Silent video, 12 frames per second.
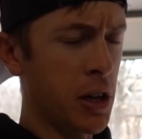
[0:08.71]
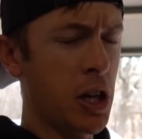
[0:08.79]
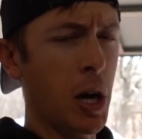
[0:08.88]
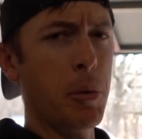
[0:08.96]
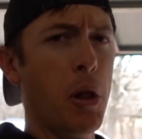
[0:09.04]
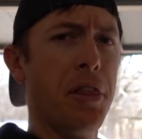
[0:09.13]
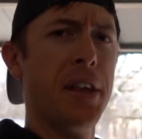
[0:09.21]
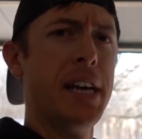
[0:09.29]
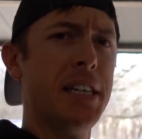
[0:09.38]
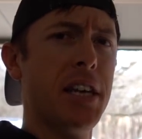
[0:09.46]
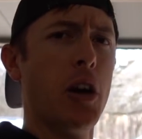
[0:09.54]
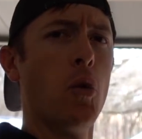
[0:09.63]
Couple of
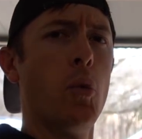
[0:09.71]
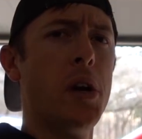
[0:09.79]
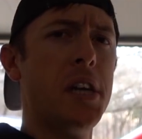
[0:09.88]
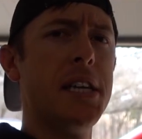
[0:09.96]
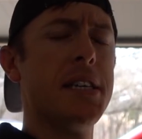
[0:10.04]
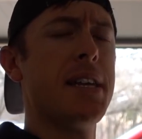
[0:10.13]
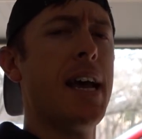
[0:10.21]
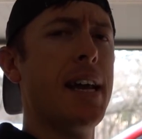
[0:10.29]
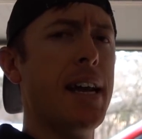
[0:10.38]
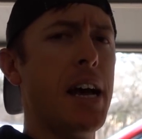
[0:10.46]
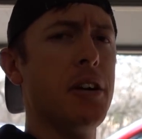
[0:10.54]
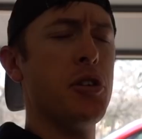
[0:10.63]
things that'll really
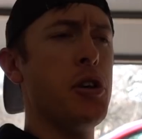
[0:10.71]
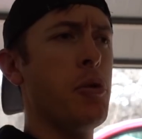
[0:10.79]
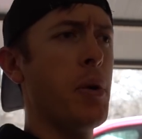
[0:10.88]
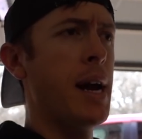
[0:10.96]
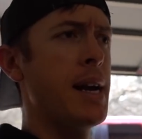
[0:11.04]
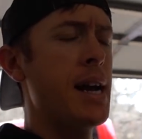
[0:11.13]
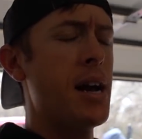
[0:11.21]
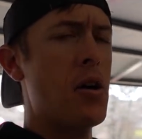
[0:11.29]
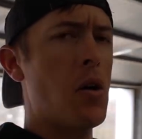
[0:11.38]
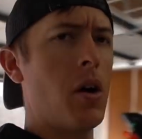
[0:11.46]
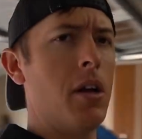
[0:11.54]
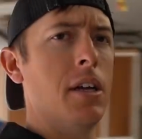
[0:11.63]
stand out to you right
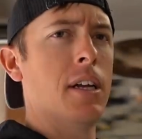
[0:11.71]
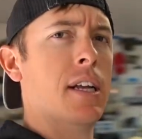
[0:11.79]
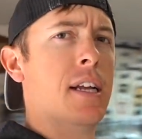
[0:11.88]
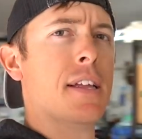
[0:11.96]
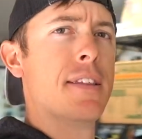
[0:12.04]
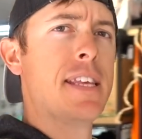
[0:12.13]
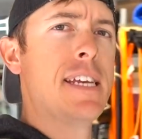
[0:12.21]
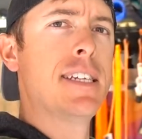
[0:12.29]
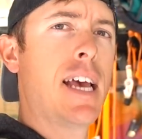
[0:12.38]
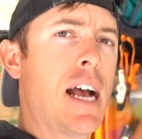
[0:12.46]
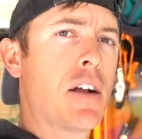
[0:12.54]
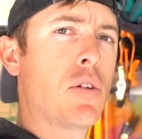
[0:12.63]
now. The
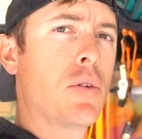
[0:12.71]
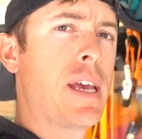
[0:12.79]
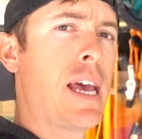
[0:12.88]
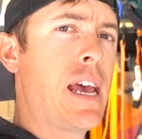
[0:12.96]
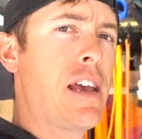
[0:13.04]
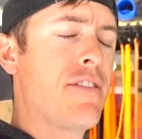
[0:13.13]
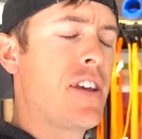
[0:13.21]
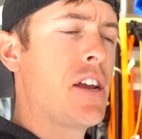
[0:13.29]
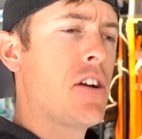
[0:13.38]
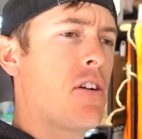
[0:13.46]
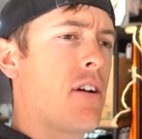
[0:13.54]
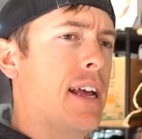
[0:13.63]
tackle cave
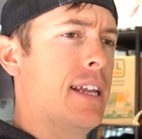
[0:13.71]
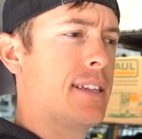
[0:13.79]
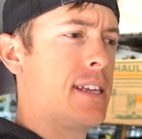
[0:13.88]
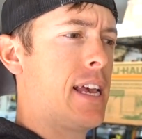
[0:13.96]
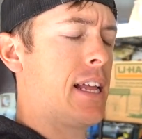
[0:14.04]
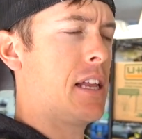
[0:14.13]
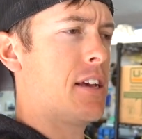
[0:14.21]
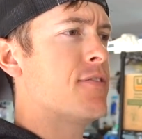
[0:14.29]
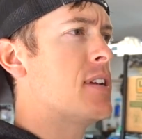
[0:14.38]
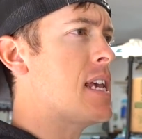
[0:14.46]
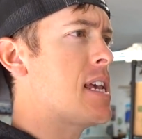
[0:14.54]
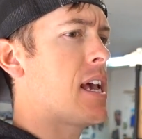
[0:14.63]
here at the
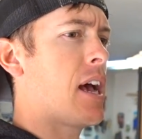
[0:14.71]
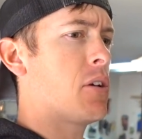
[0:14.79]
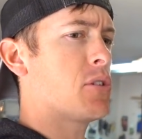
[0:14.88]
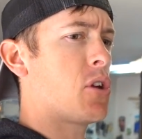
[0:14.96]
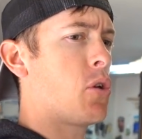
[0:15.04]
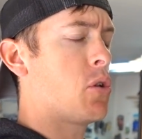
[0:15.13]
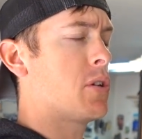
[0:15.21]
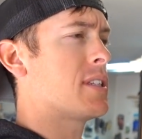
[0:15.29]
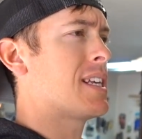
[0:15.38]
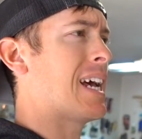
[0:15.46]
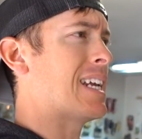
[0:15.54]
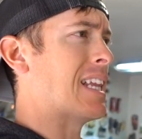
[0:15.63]
LFD household has
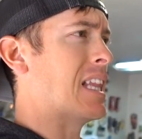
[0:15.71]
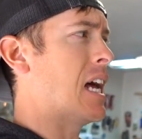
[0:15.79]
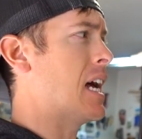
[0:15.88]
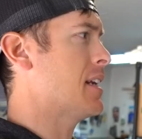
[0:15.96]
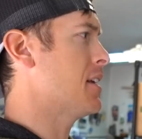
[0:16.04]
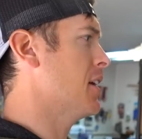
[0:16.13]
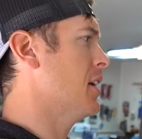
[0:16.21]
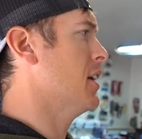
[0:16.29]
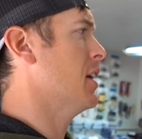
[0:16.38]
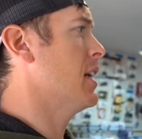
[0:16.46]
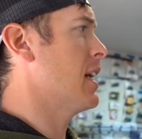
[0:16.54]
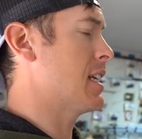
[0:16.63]
gotten a lot
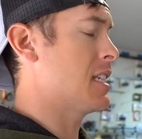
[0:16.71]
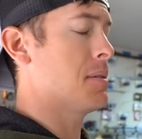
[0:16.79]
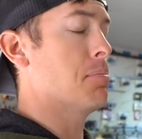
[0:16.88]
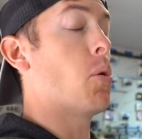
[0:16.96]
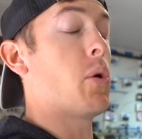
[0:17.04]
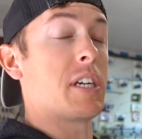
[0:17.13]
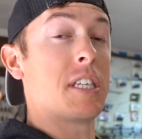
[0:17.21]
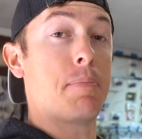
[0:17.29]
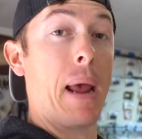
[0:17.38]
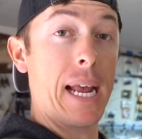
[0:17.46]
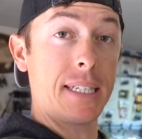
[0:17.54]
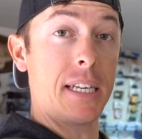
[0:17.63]
more
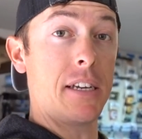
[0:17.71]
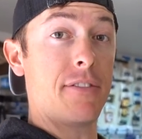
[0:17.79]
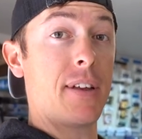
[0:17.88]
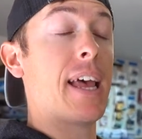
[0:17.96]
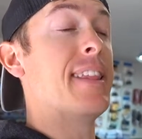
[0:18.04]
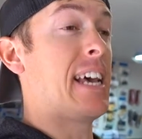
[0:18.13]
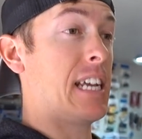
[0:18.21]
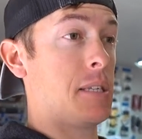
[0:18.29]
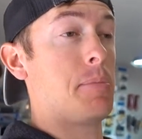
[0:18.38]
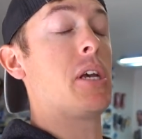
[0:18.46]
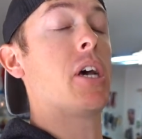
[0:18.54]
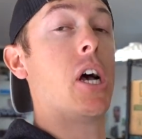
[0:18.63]
expansive, and that is
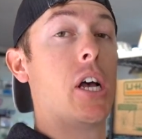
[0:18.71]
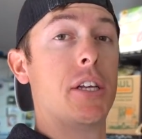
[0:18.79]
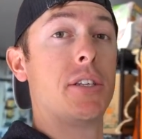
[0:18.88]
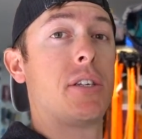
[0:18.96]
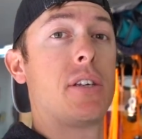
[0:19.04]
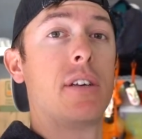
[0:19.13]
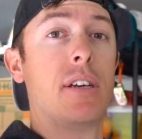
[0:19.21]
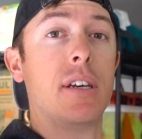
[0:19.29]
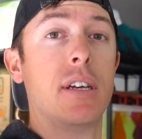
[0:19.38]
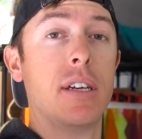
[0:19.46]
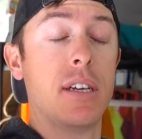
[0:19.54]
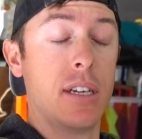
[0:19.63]
because
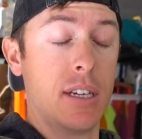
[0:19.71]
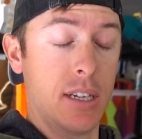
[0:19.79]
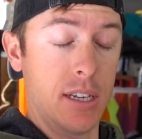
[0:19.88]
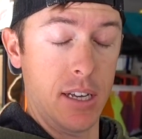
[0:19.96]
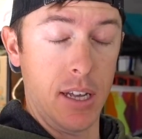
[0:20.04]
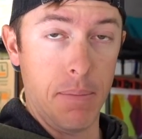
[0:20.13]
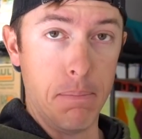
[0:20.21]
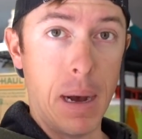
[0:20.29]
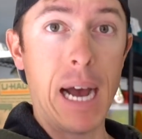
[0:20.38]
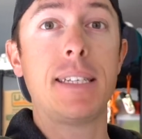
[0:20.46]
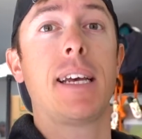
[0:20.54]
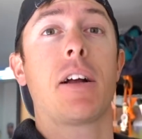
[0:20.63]

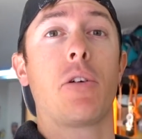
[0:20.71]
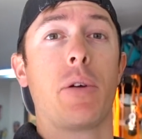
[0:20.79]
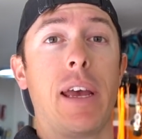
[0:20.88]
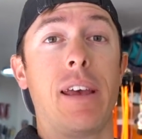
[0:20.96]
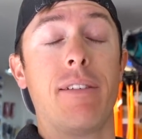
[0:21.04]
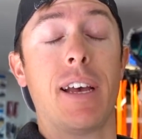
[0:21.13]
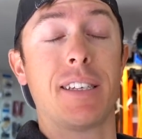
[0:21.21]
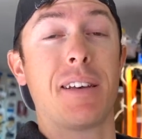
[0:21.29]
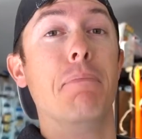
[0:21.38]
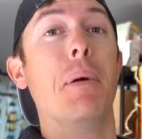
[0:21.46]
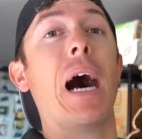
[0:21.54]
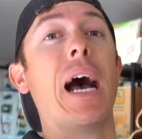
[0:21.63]
my tackle cave has
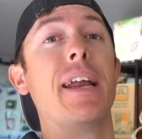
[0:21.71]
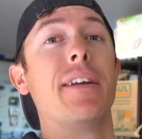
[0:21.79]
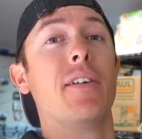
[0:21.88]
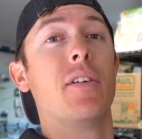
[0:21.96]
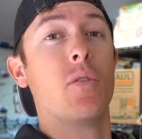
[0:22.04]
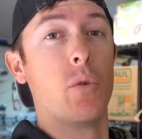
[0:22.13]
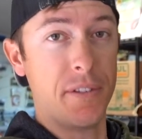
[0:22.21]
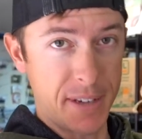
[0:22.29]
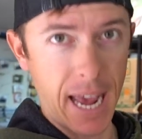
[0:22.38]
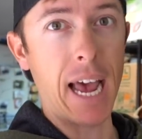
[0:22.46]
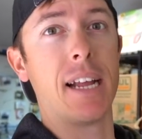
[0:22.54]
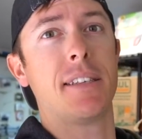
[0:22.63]
combined with
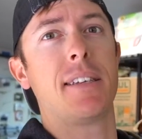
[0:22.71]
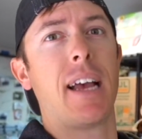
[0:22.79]
Dad's